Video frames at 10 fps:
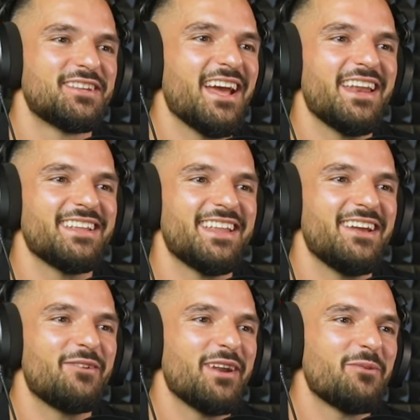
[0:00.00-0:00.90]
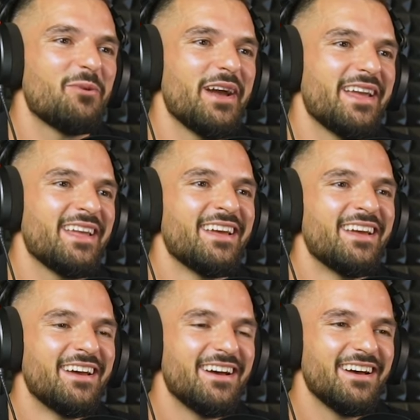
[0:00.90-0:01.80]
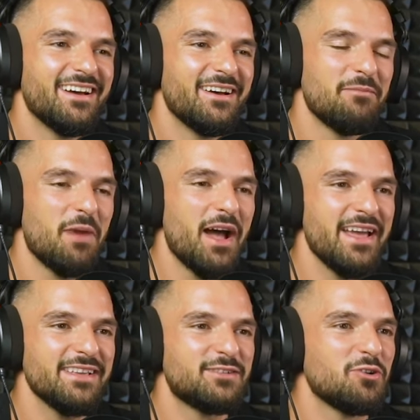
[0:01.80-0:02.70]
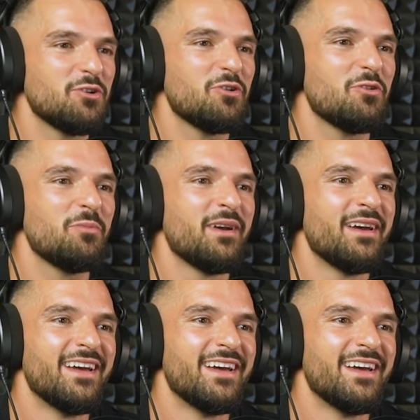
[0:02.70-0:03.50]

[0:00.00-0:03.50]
getting there right away. Uh, I assume